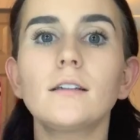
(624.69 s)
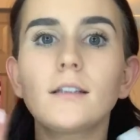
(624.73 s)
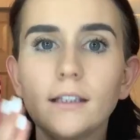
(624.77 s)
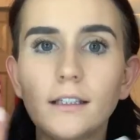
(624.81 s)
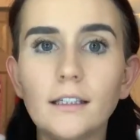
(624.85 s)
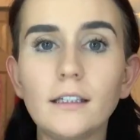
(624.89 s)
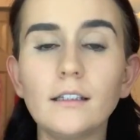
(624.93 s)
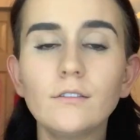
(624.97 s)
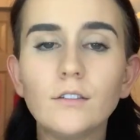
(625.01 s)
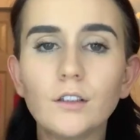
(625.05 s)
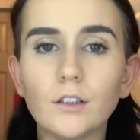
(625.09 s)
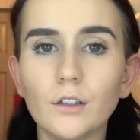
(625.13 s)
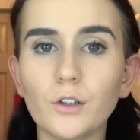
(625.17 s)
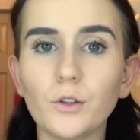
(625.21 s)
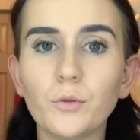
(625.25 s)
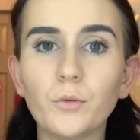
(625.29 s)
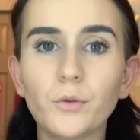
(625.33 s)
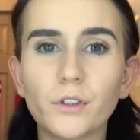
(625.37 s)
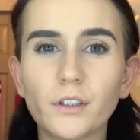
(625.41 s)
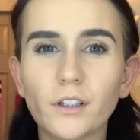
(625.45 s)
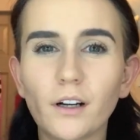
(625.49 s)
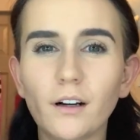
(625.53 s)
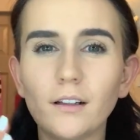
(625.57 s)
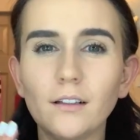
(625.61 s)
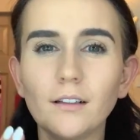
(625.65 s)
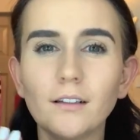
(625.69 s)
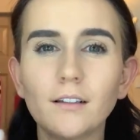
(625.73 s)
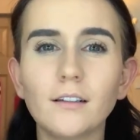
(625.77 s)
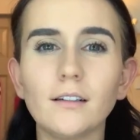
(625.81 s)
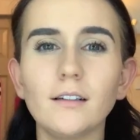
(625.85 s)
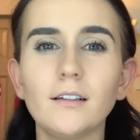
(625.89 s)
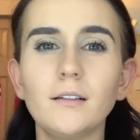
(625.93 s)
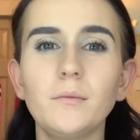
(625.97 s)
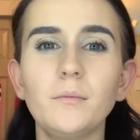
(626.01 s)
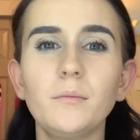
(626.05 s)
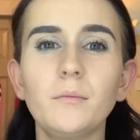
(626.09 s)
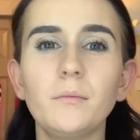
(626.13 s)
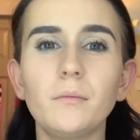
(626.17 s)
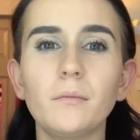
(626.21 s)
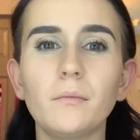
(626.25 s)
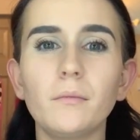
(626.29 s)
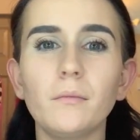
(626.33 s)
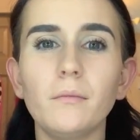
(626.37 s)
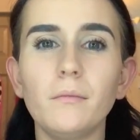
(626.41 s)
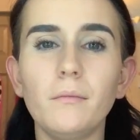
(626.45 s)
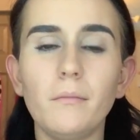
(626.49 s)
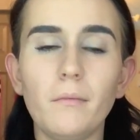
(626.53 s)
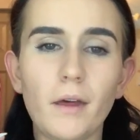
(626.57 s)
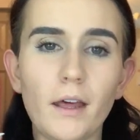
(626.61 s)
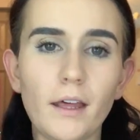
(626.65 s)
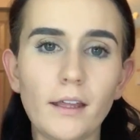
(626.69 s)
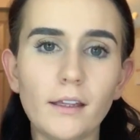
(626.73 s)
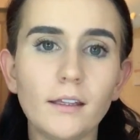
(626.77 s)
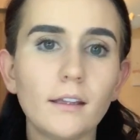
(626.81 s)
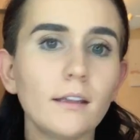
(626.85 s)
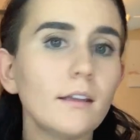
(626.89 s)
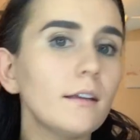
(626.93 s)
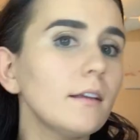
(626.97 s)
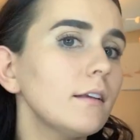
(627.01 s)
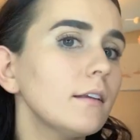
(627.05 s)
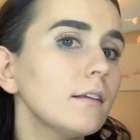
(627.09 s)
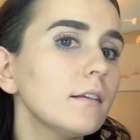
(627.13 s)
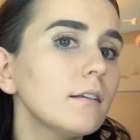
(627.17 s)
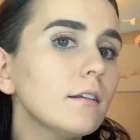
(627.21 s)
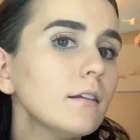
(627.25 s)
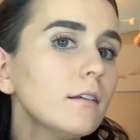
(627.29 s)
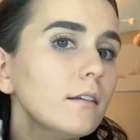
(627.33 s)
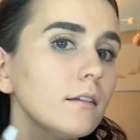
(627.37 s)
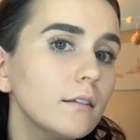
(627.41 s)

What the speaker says: give a little more color and make it